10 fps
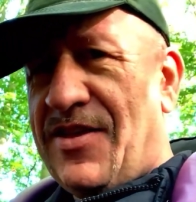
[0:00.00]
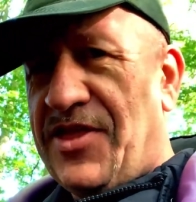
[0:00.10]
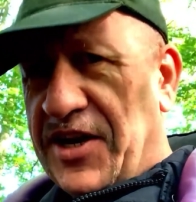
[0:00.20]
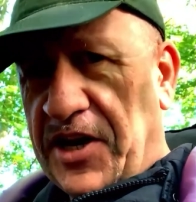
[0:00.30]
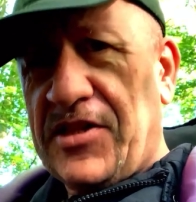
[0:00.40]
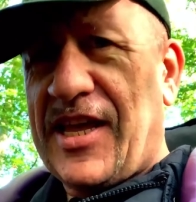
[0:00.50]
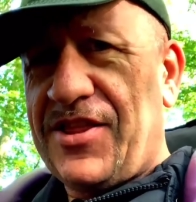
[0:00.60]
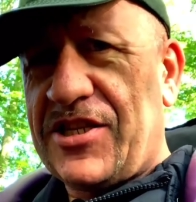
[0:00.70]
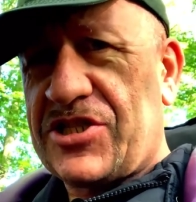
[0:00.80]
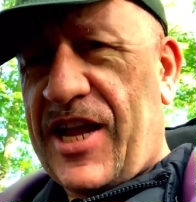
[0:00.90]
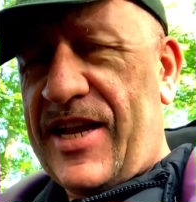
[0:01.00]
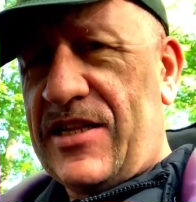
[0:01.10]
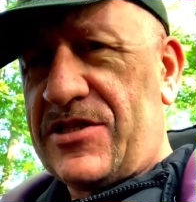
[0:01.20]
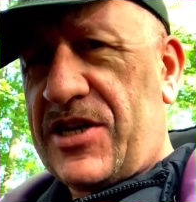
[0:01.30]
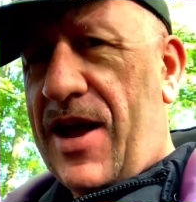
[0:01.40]
Then I'll get the
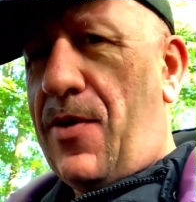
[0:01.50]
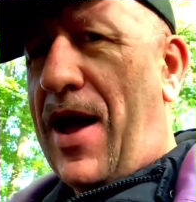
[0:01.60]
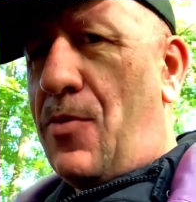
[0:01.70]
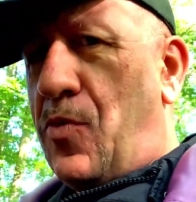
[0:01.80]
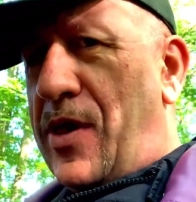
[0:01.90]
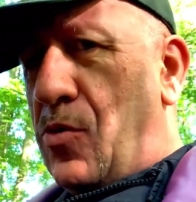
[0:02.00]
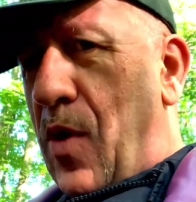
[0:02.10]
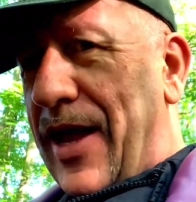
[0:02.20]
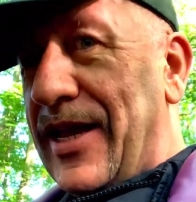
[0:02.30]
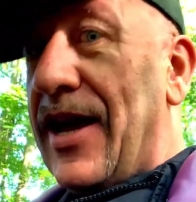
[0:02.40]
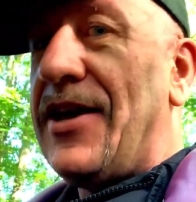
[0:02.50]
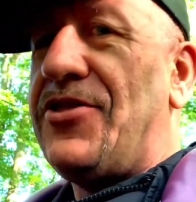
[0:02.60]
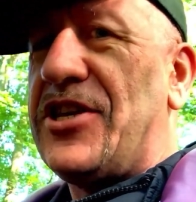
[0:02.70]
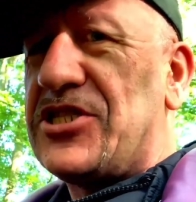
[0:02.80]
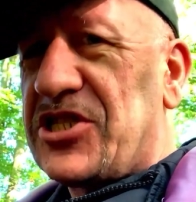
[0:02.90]
scales out and we'll weigh
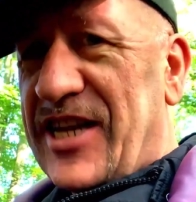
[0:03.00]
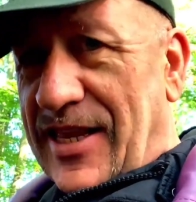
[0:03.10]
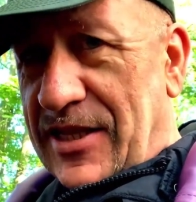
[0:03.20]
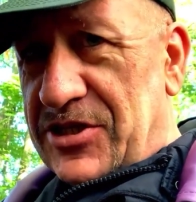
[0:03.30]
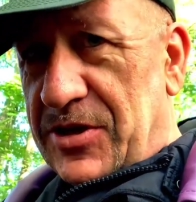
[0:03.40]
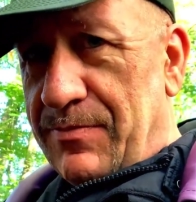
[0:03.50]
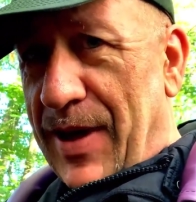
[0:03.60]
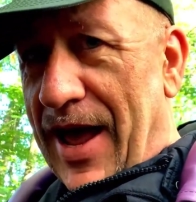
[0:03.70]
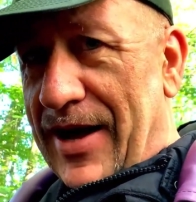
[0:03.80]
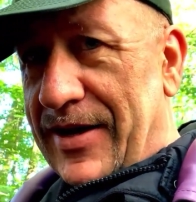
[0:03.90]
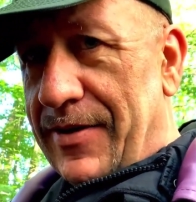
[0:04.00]
the skeleton pack.